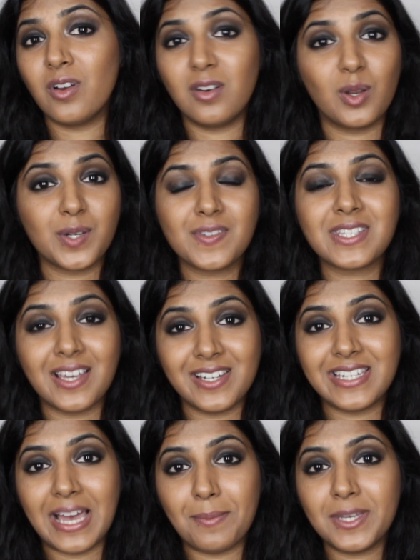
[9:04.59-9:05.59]
a lot of sun
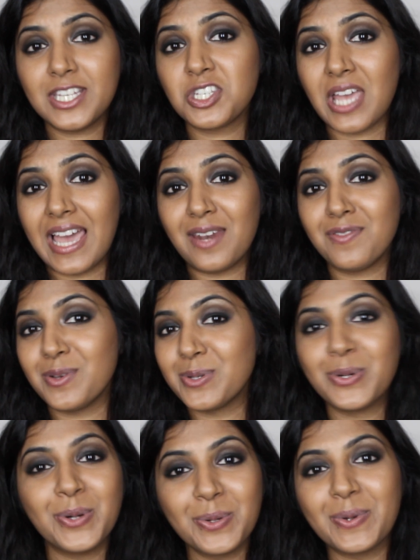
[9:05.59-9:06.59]
damage, and if you
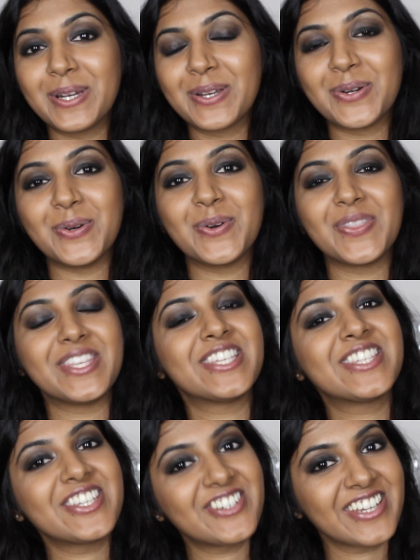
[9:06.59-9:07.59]
don't want to go the
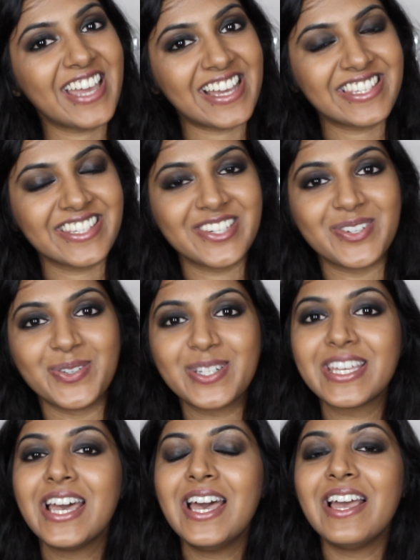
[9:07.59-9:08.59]
citric acid
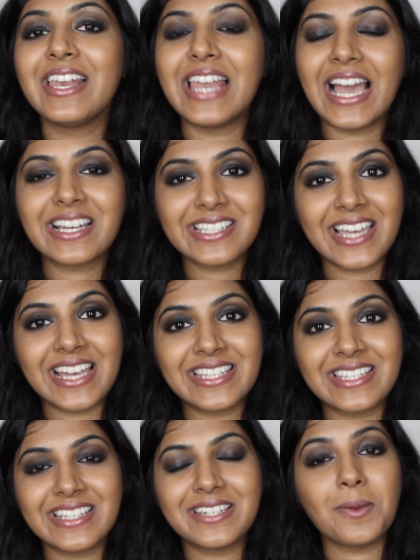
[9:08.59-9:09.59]
route, lactic
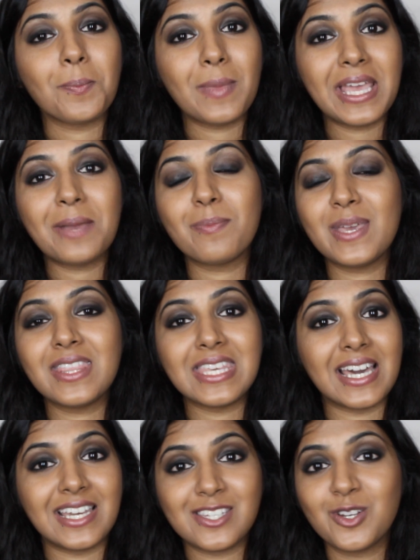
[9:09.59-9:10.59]
acid may be
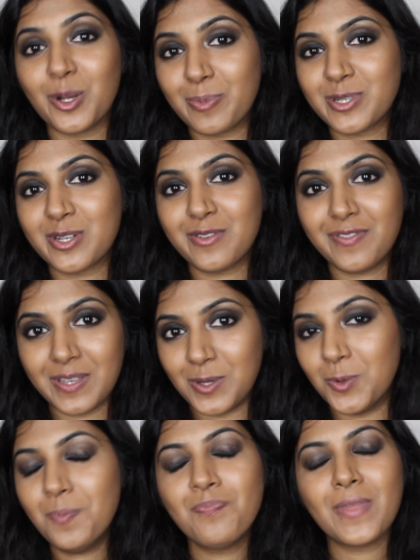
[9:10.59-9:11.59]
the ideal option for
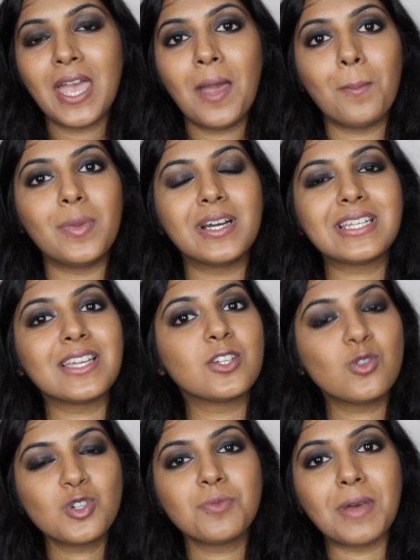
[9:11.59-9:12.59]
you. But
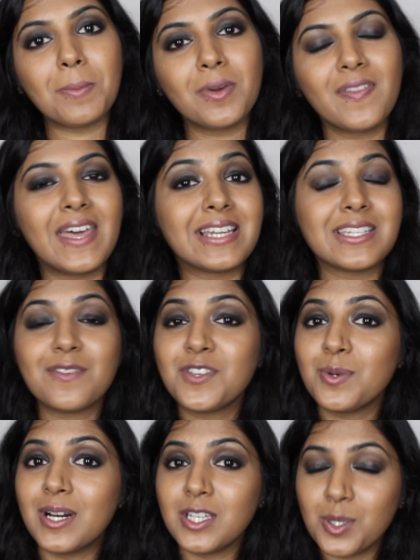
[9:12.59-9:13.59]
do remember that if
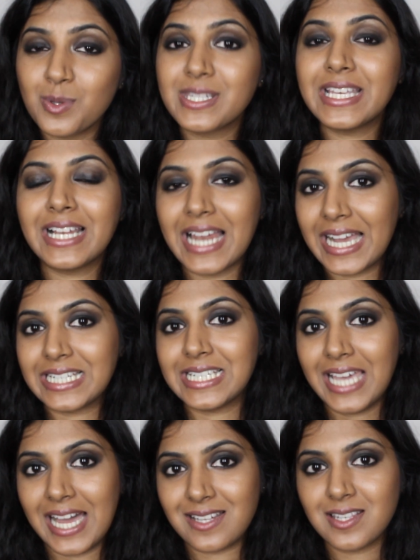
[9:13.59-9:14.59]
you are using
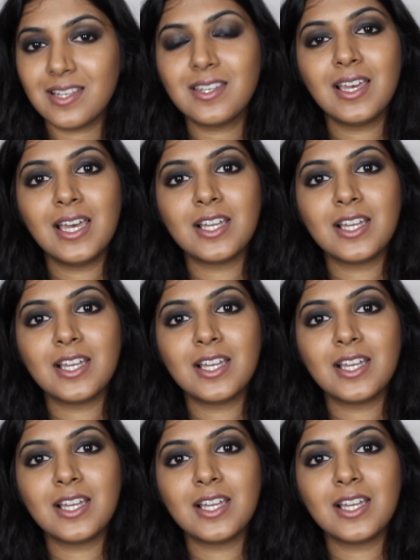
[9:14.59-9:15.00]
lactic acid,